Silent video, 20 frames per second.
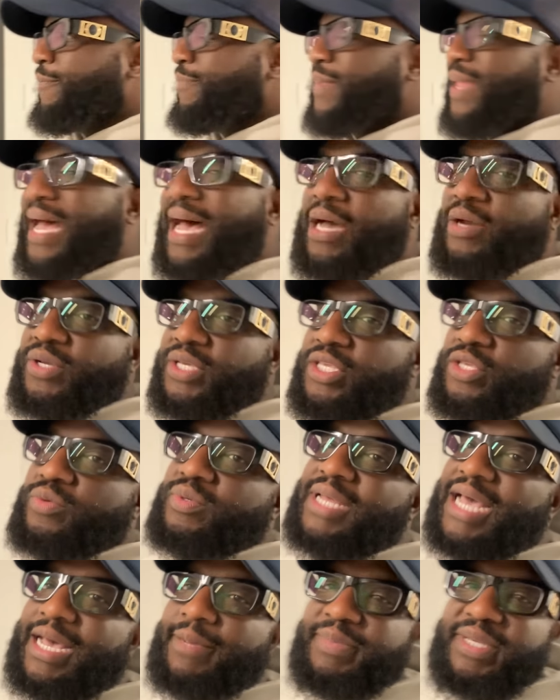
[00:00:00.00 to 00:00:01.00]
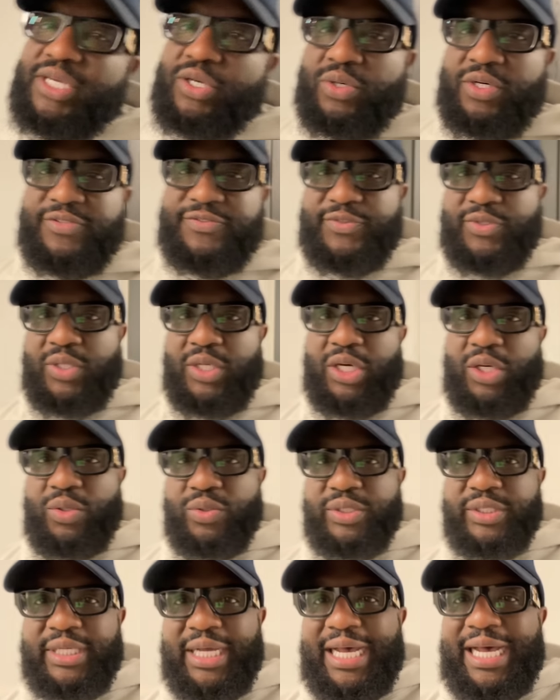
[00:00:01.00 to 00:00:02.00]
how can you not be going for an
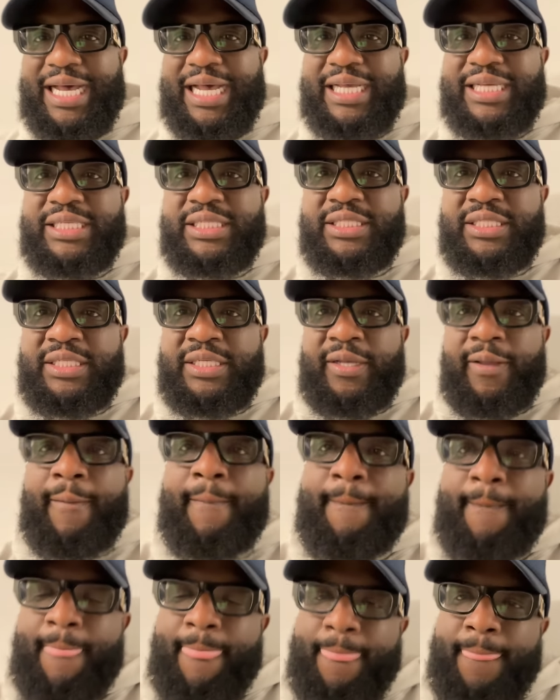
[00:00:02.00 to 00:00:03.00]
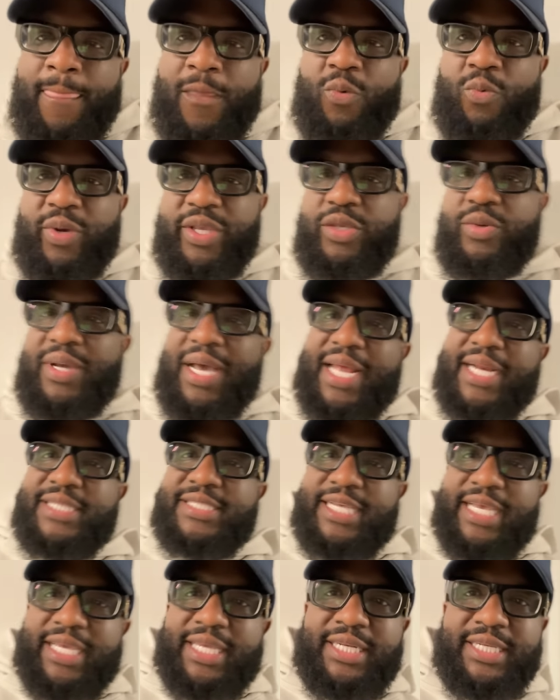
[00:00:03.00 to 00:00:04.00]
older guy when you got to
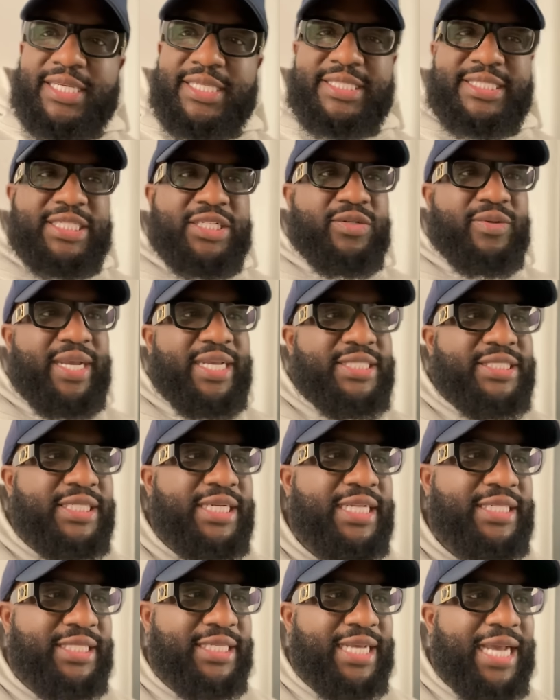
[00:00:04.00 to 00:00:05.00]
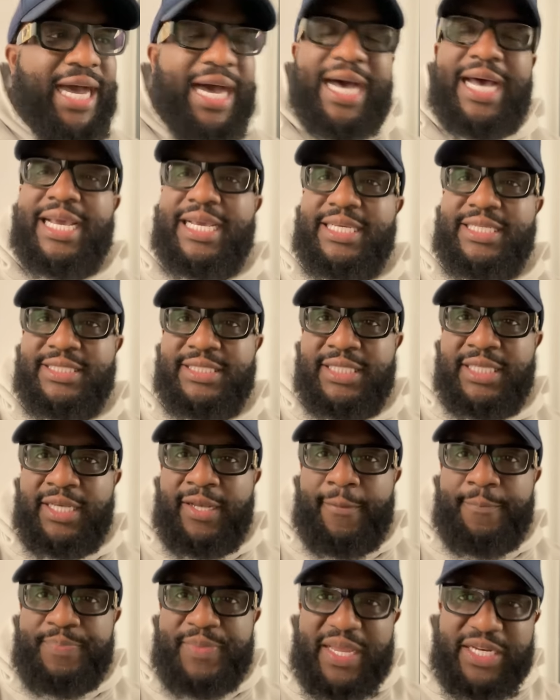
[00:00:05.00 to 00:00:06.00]
take into consideration that the guys
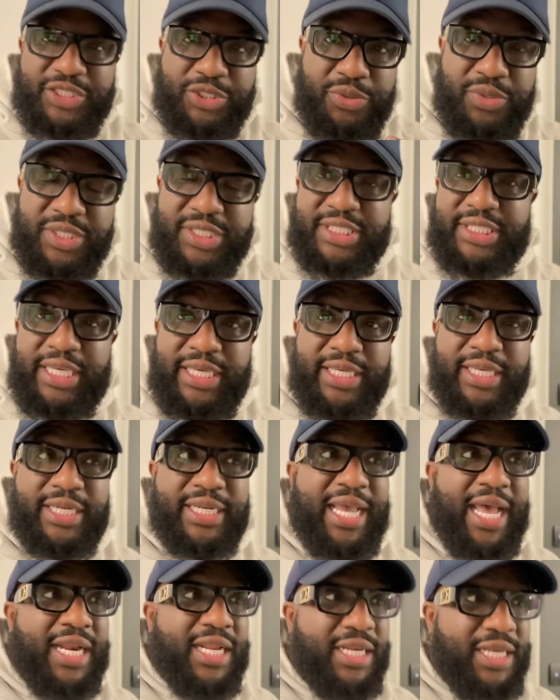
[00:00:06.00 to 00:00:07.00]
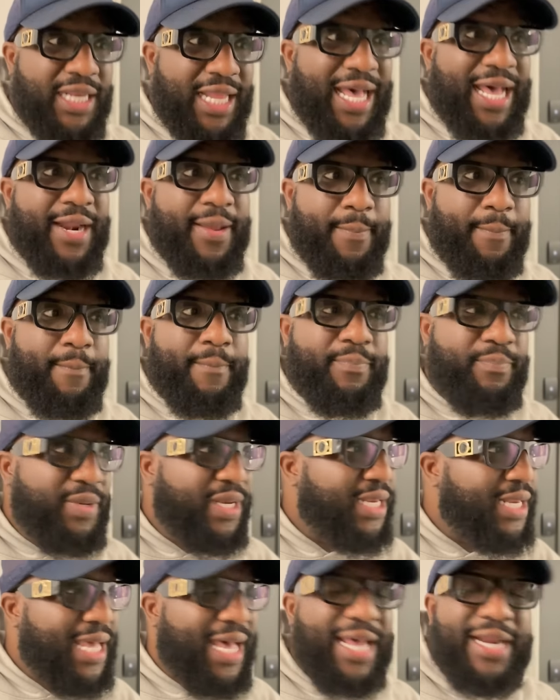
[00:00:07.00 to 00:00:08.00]
that you seeking got a lot
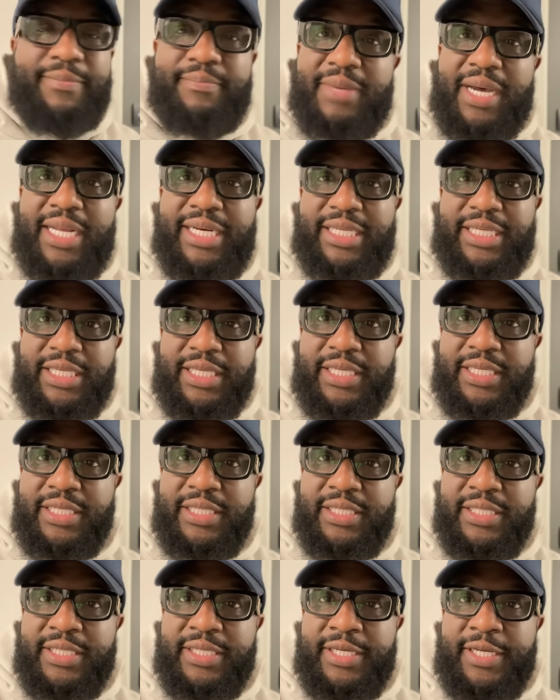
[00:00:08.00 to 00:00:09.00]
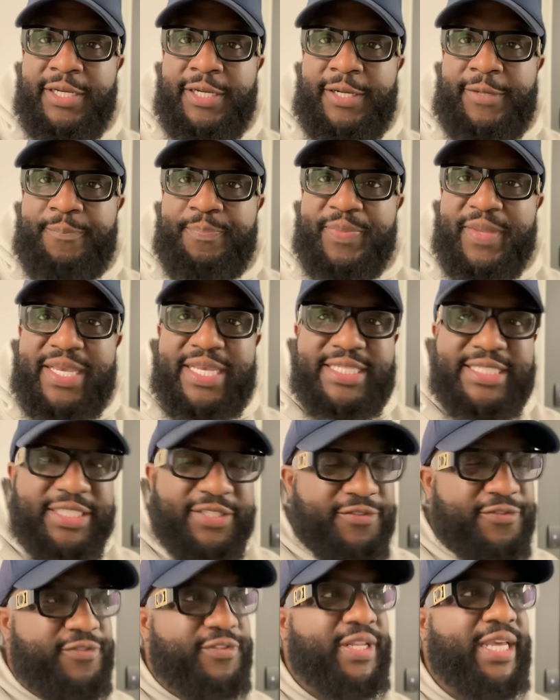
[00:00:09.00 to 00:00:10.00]
of money? It's
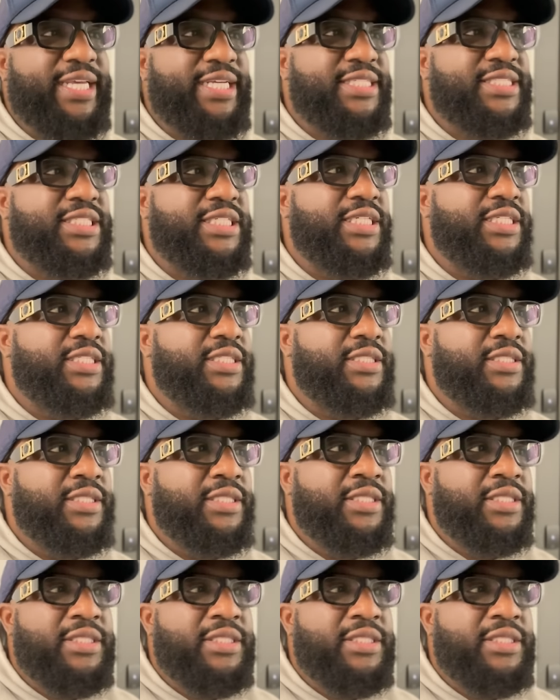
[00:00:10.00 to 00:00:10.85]
inflation.